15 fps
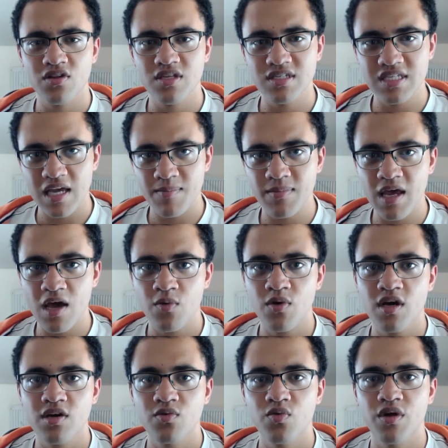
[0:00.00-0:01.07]
on the same
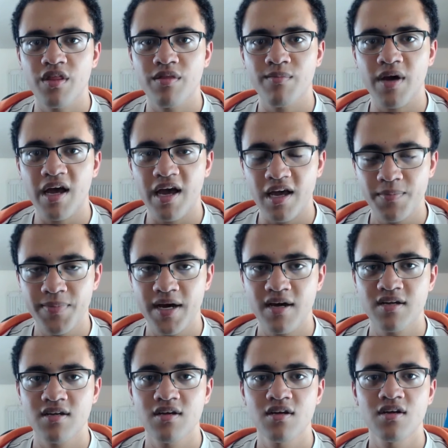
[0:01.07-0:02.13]
network with my
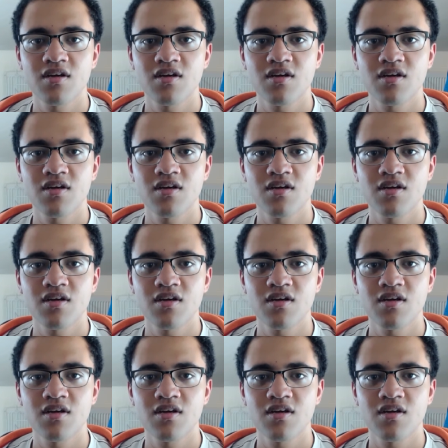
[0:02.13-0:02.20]
iPad,